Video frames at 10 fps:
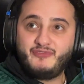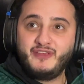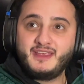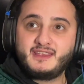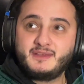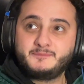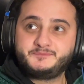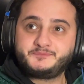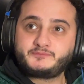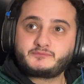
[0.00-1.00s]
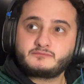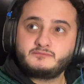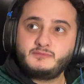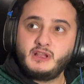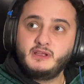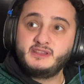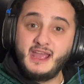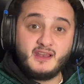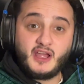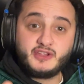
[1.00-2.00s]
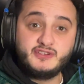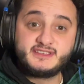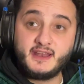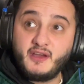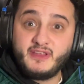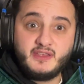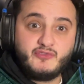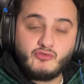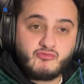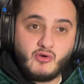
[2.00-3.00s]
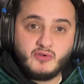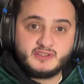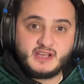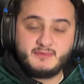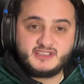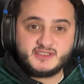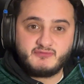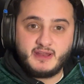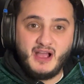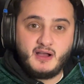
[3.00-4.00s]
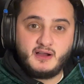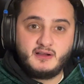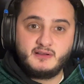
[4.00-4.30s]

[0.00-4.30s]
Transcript: think, like you said, I think if you're wrong all the time, it doesn't really matter.